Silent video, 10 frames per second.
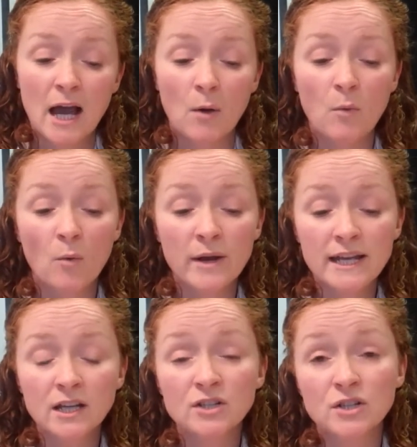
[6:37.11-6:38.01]
and what we
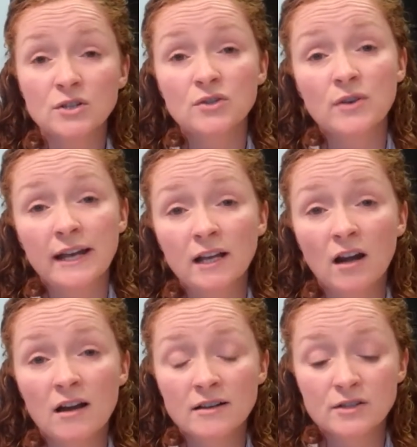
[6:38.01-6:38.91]
can do to create
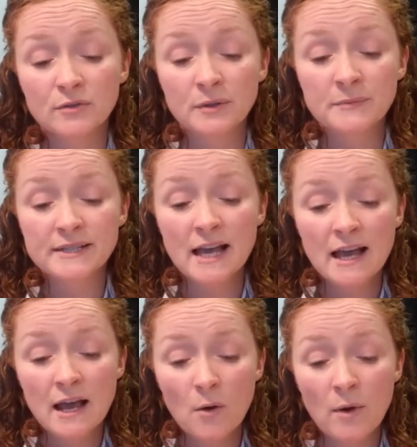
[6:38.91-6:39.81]
classrooms
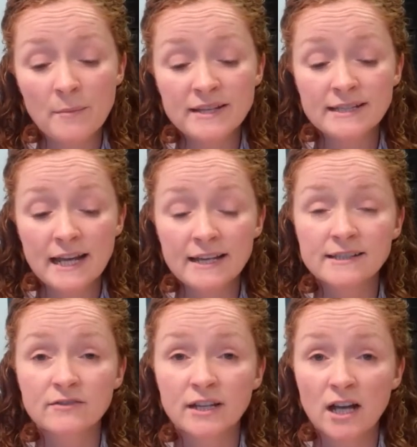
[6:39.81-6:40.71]
where
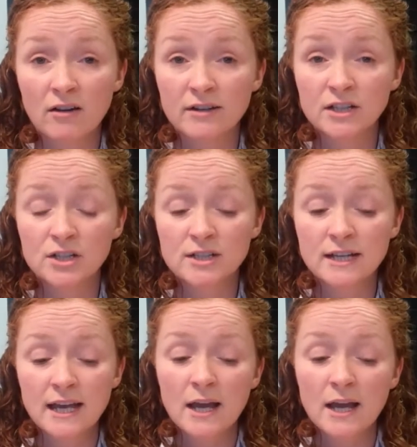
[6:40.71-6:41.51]
mistakes are encouraged,